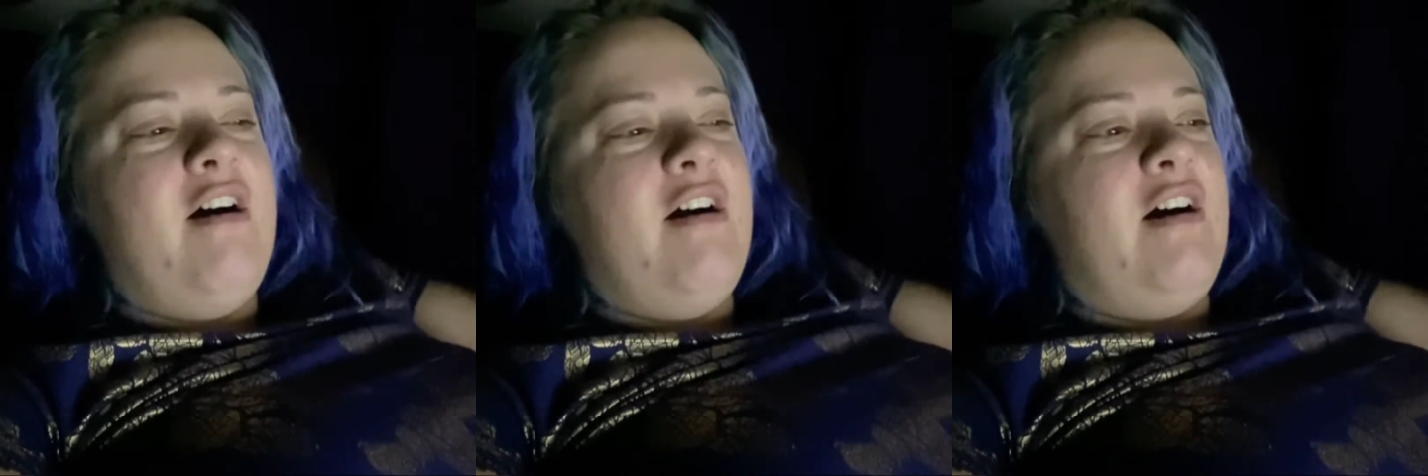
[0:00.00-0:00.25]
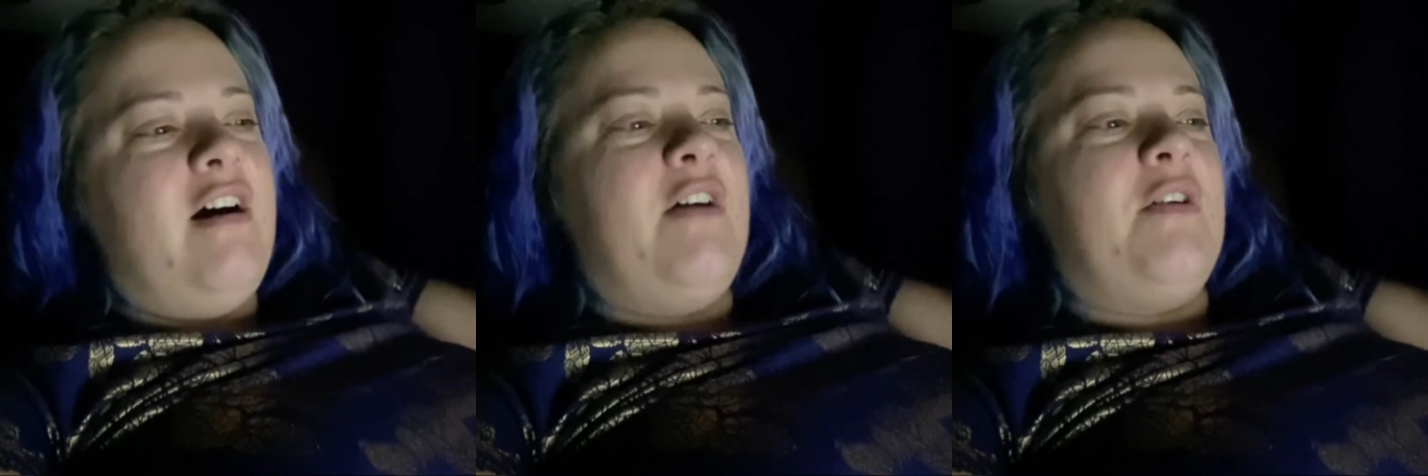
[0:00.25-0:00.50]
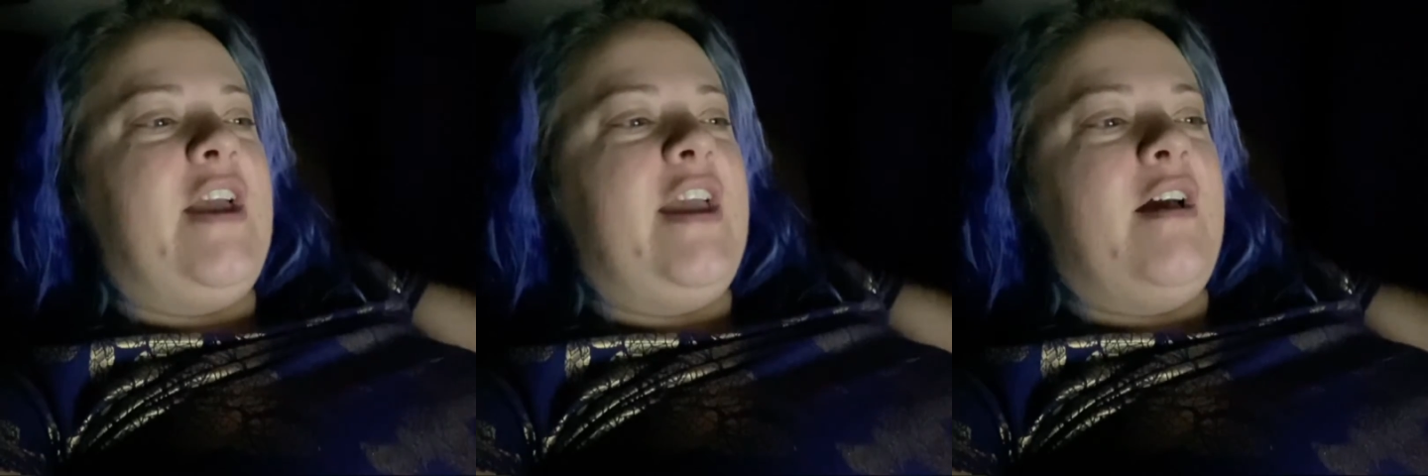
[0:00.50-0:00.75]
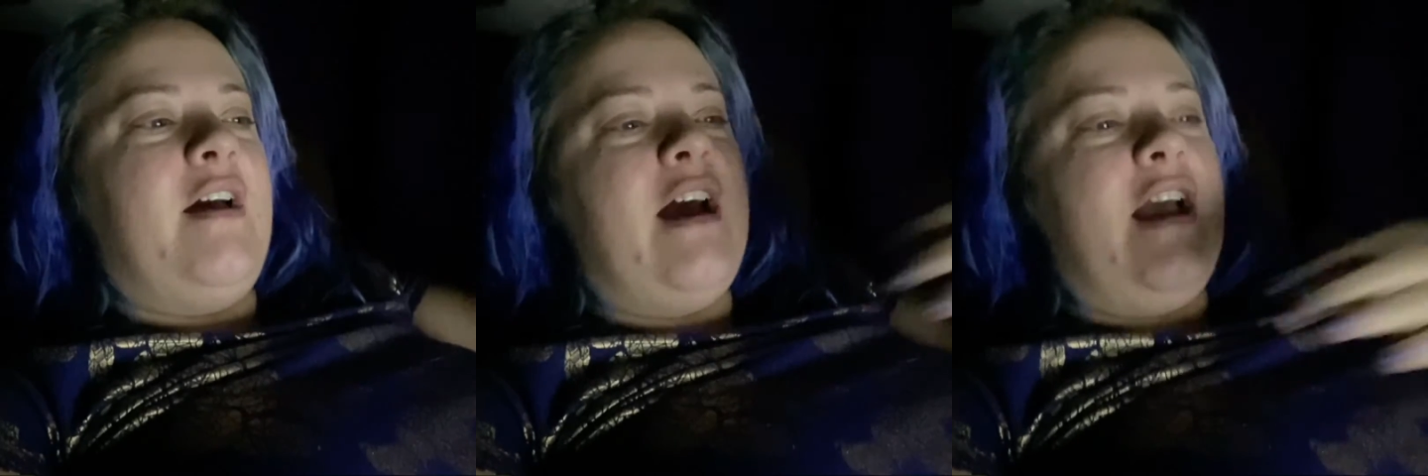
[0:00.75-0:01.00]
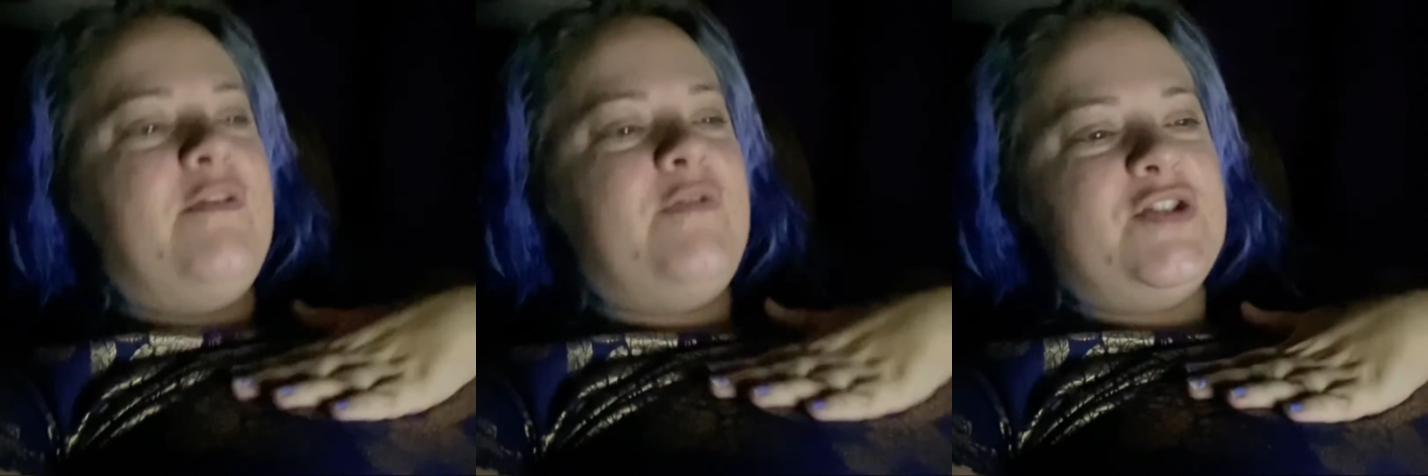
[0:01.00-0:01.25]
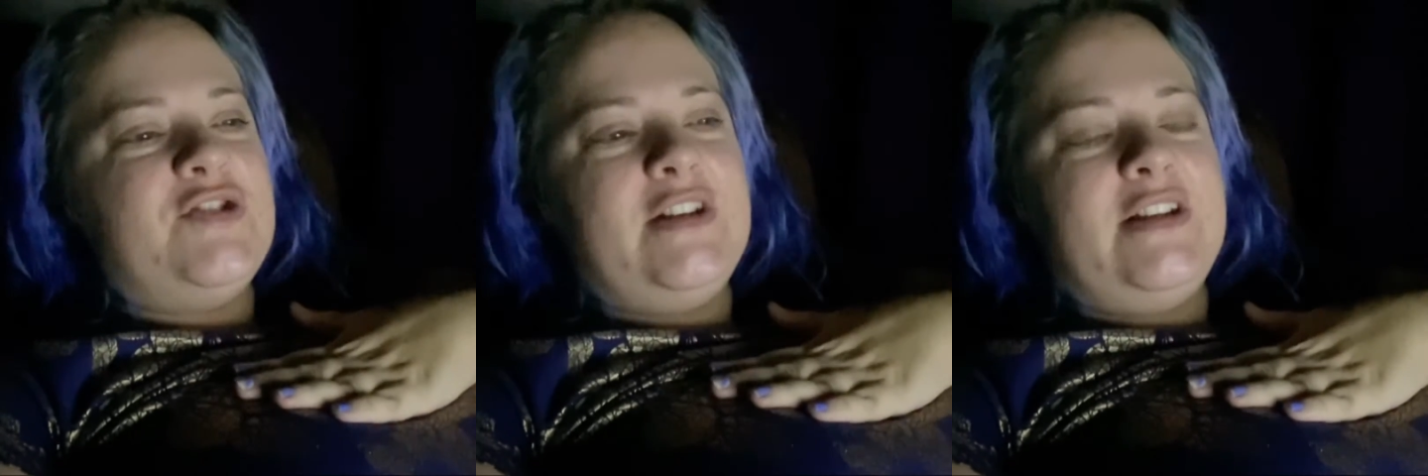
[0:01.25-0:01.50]
Okay, I
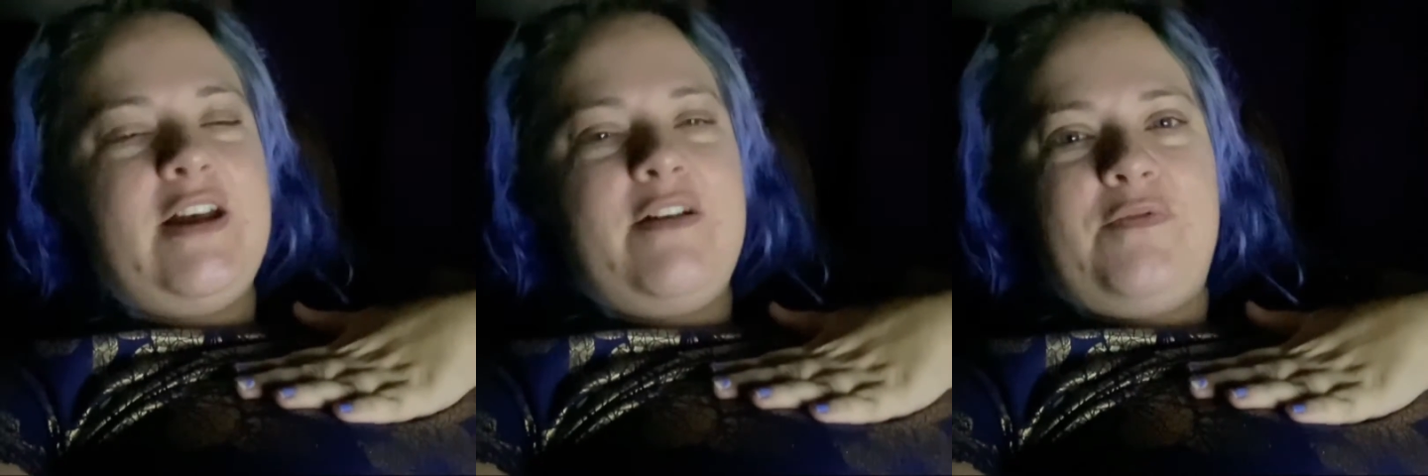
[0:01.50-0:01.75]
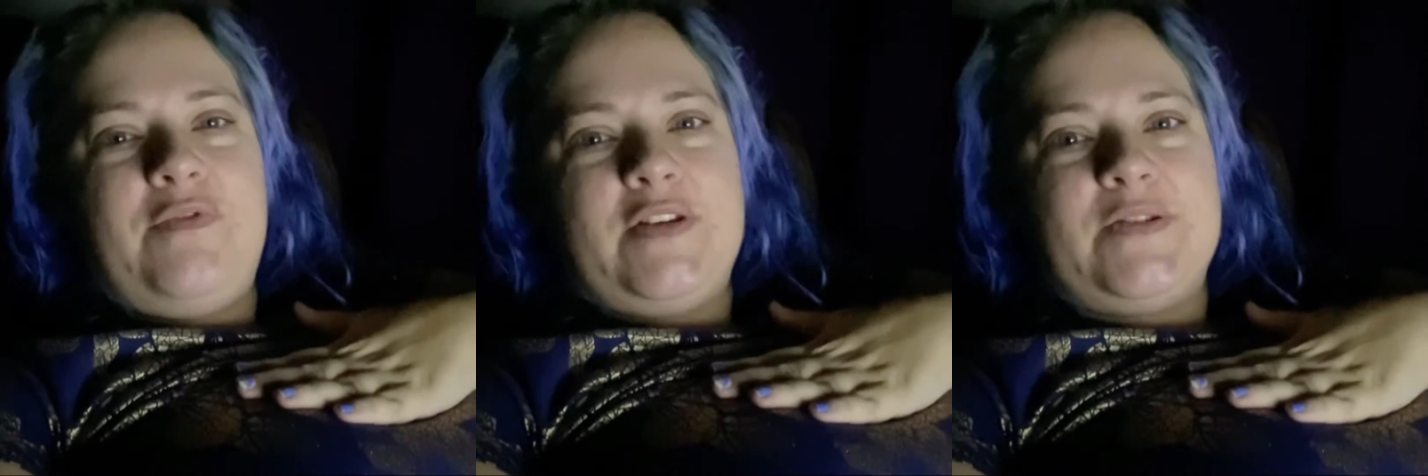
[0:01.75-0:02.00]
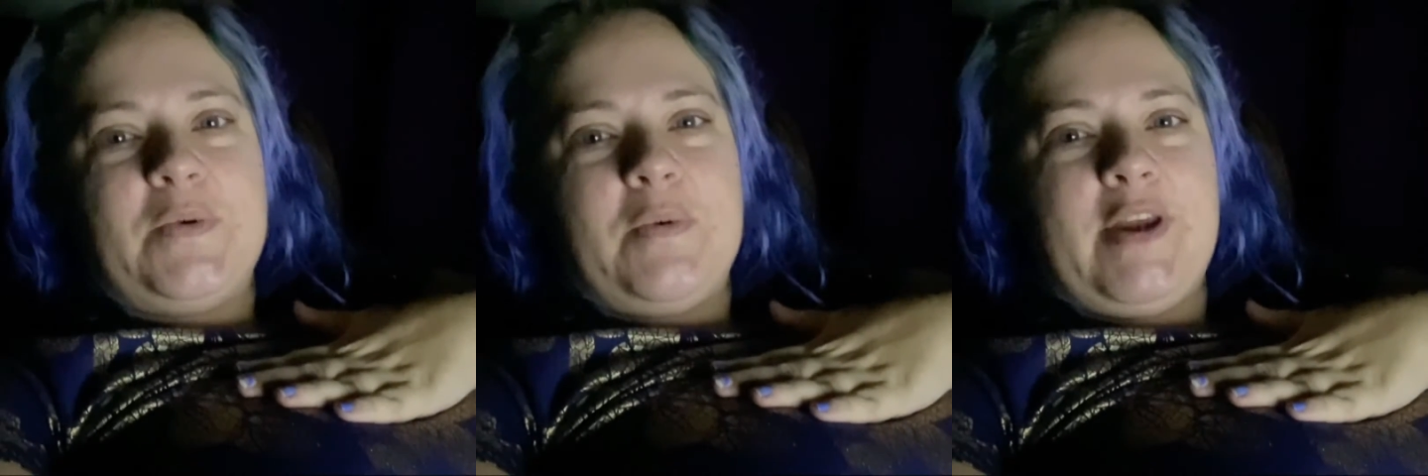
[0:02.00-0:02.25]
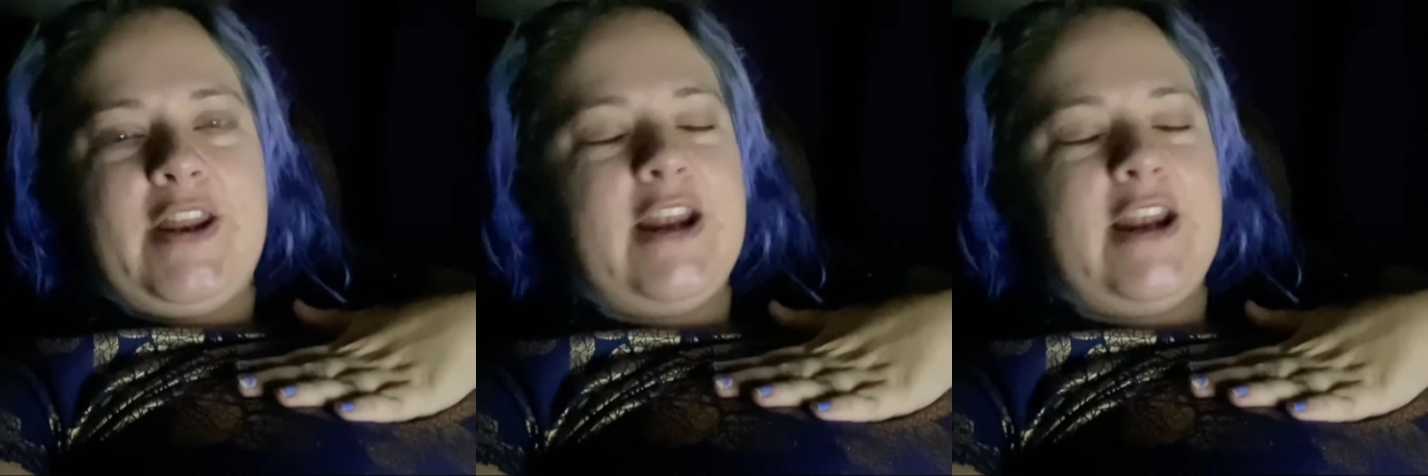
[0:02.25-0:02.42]
officially love this woman.